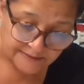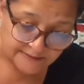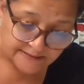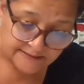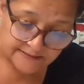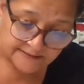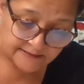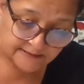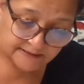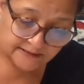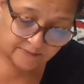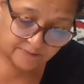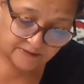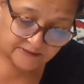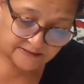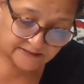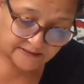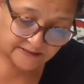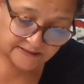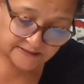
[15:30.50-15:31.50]
Silly
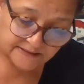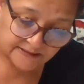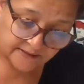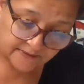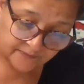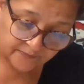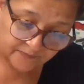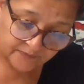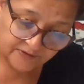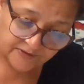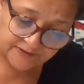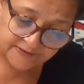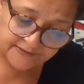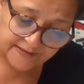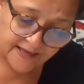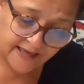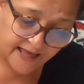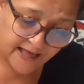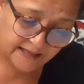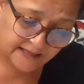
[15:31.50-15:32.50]
Miss Lisa.
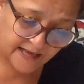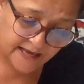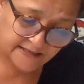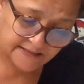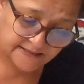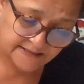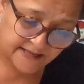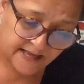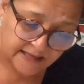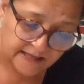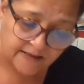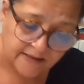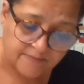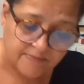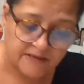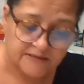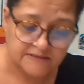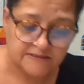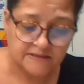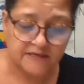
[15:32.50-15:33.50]
Silly
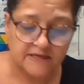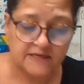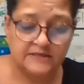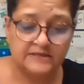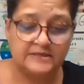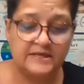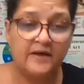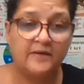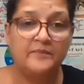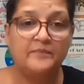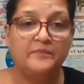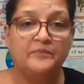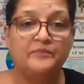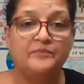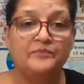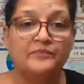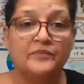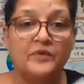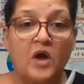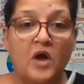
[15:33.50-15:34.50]
Miss Lisa.
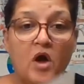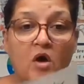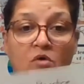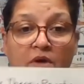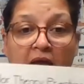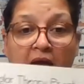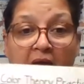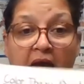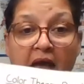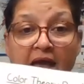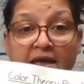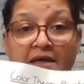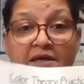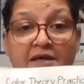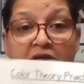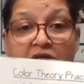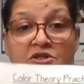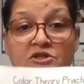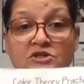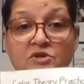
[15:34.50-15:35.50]
Okay,
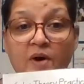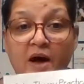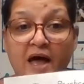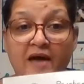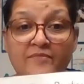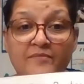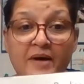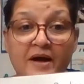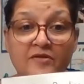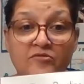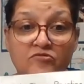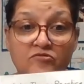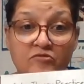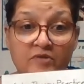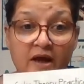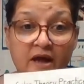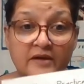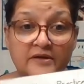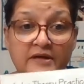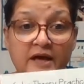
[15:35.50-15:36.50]
so I have my
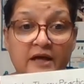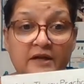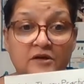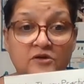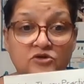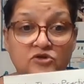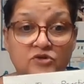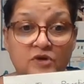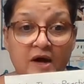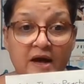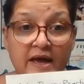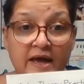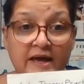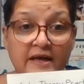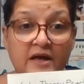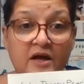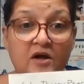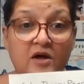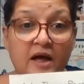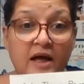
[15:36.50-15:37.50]
yellow
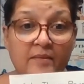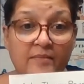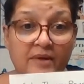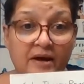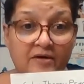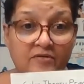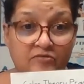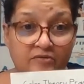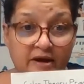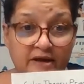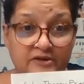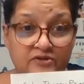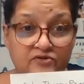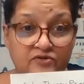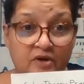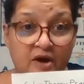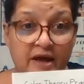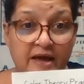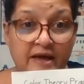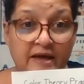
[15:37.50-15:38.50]
triangle and my red
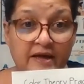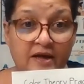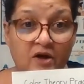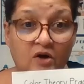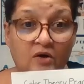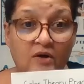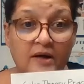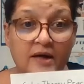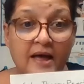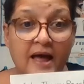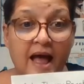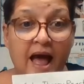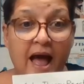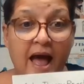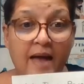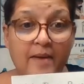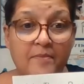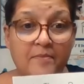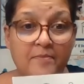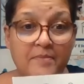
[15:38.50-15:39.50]
triangle.
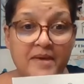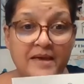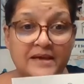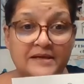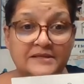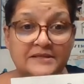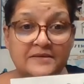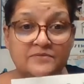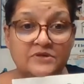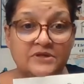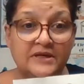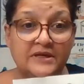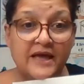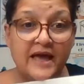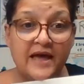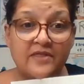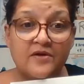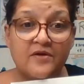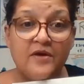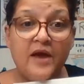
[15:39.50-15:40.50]
I mix them
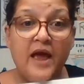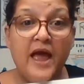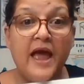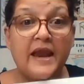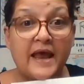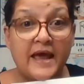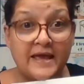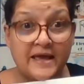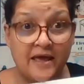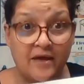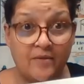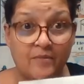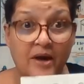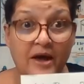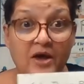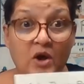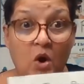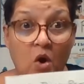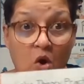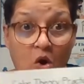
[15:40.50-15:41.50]
together and I get
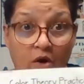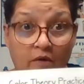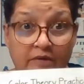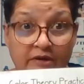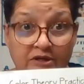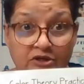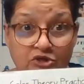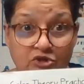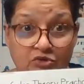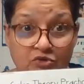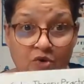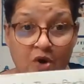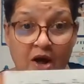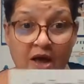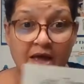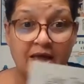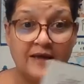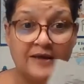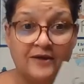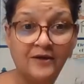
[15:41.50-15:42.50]
my orange
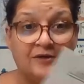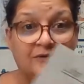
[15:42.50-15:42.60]
triangle.